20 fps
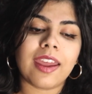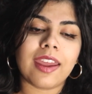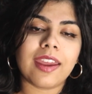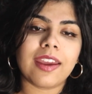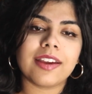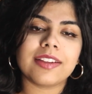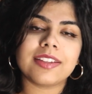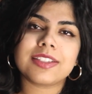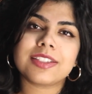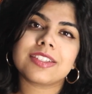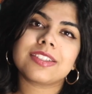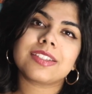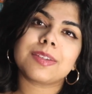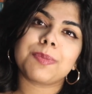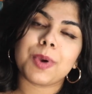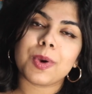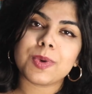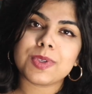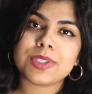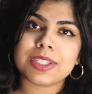And this is
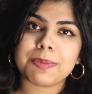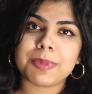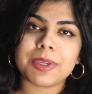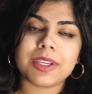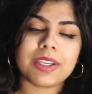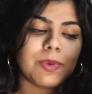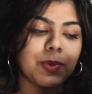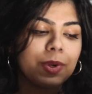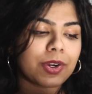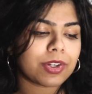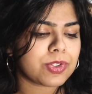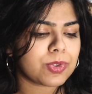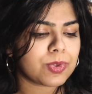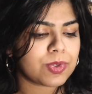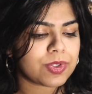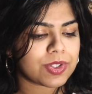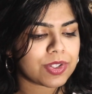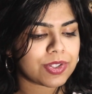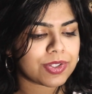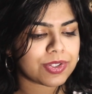supposed to be where two
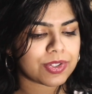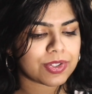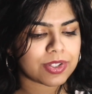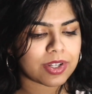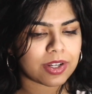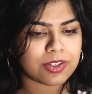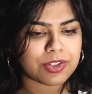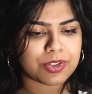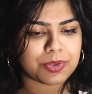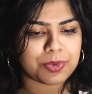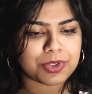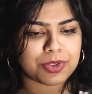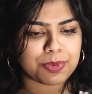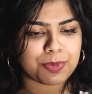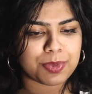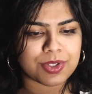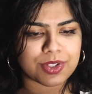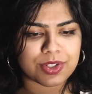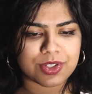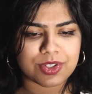sisters kind of switch
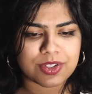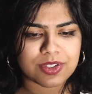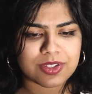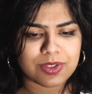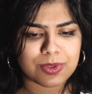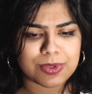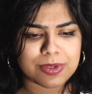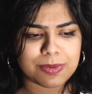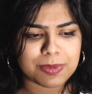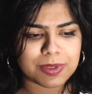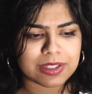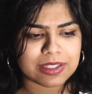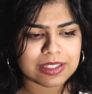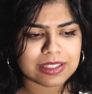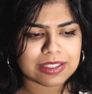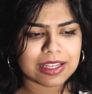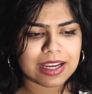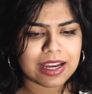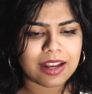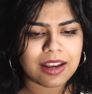positions or something
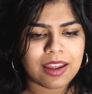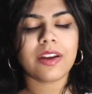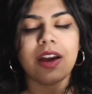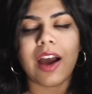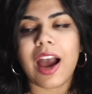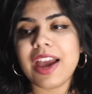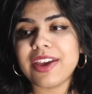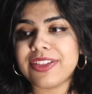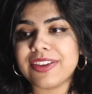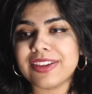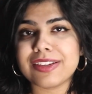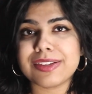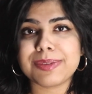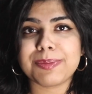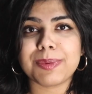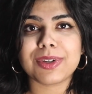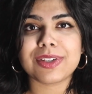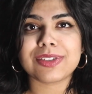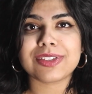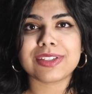like that. I think this
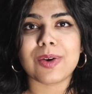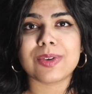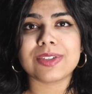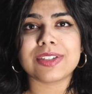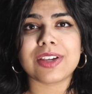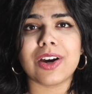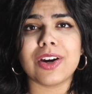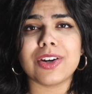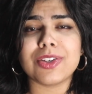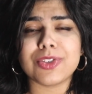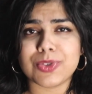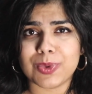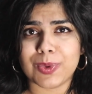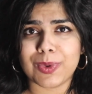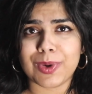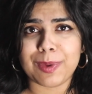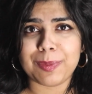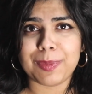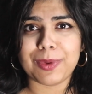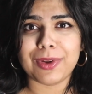book sounds
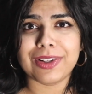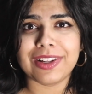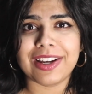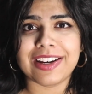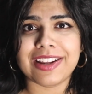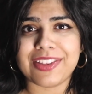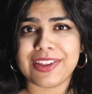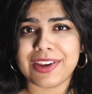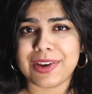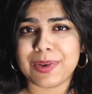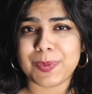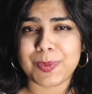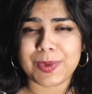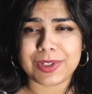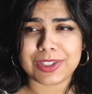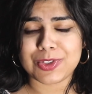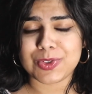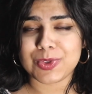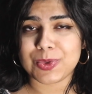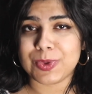adorable and I think I'll
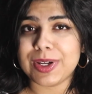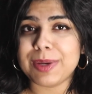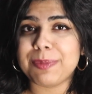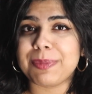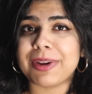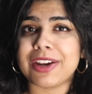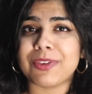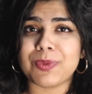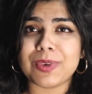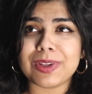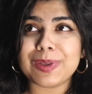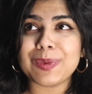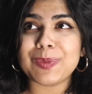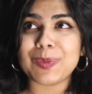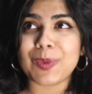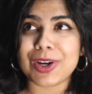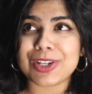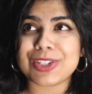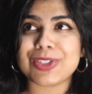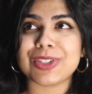really enjoy it, but I really
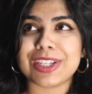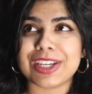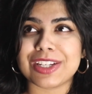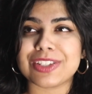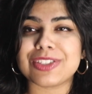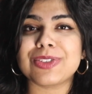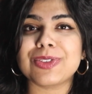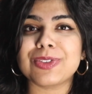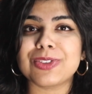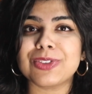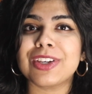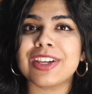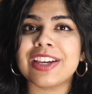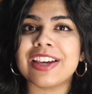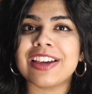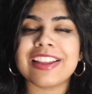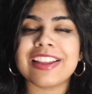want to get to